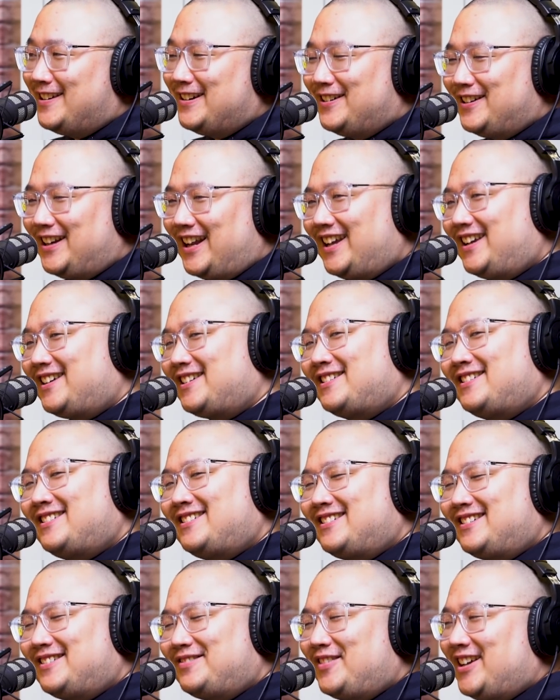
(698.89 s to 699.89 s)
You know, like,
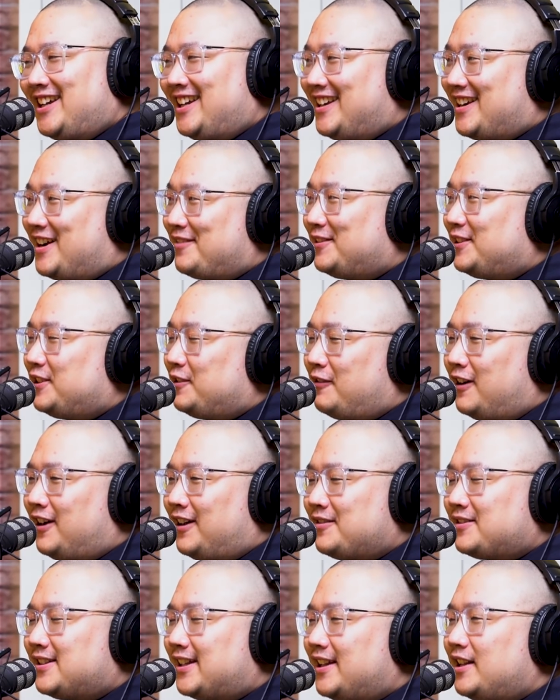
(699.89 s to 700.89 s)
oh man. After a
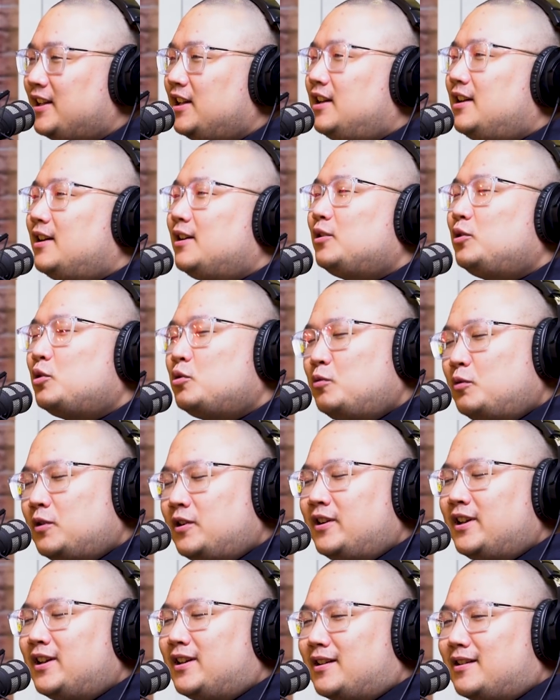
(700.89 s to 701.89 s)
while, I was like, don't
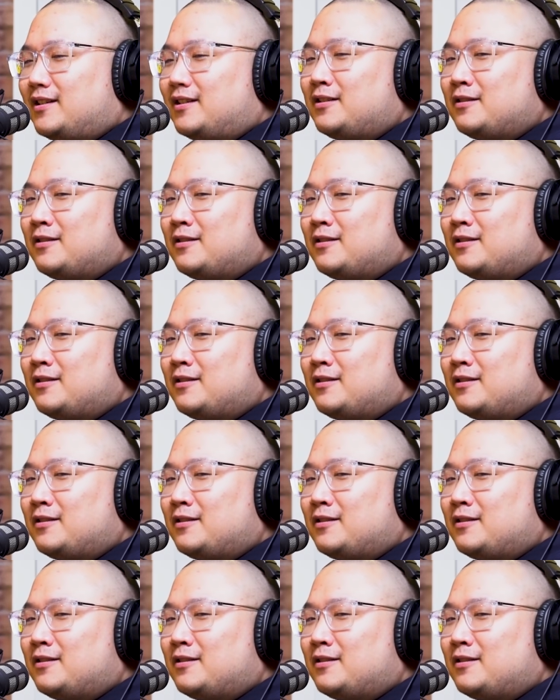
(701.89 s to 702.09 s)
worry.